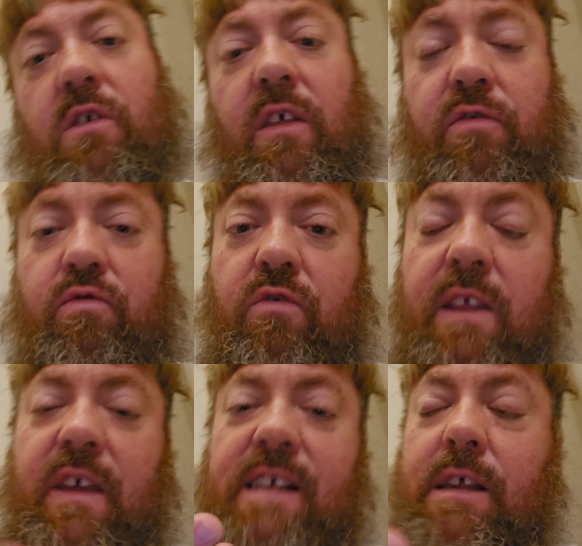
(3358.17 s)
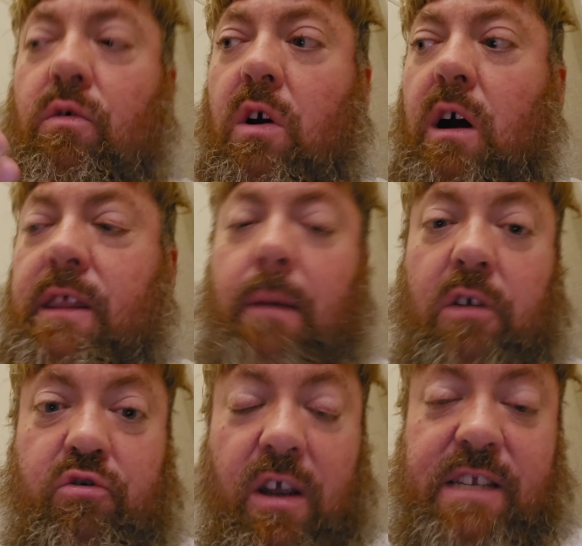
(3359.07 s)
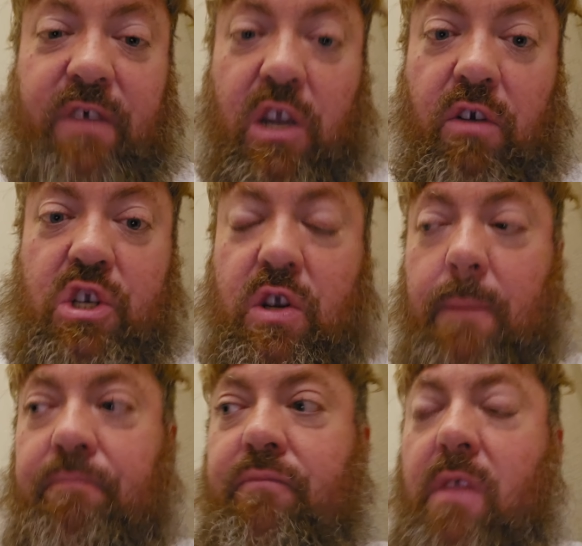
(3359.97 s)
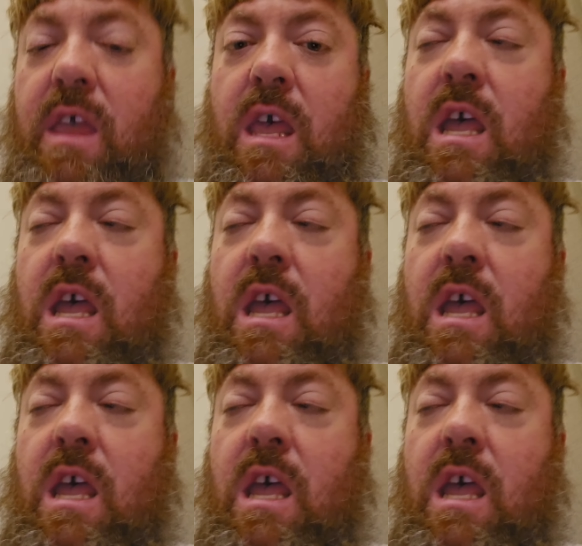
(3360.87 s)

Those are the three things that were on the Mount of Transfiguration.